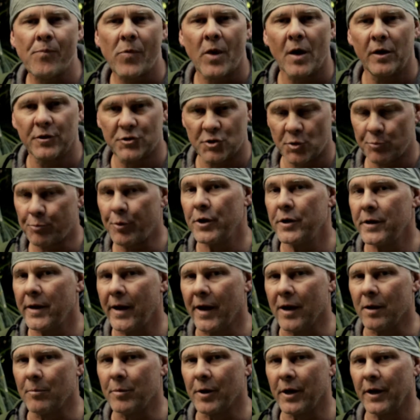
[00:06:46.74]
it's spring
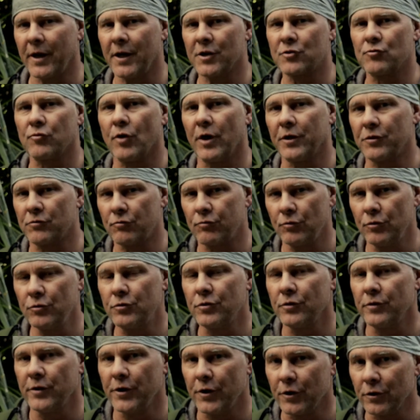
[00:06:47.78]
now, but I guess right through
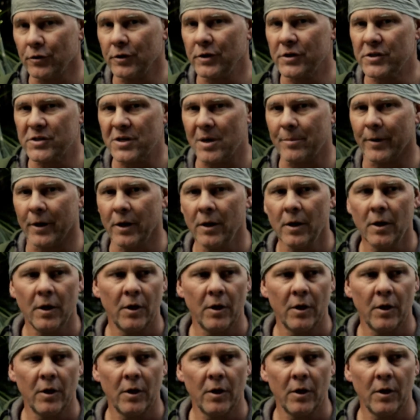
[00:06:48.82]
to the early summer,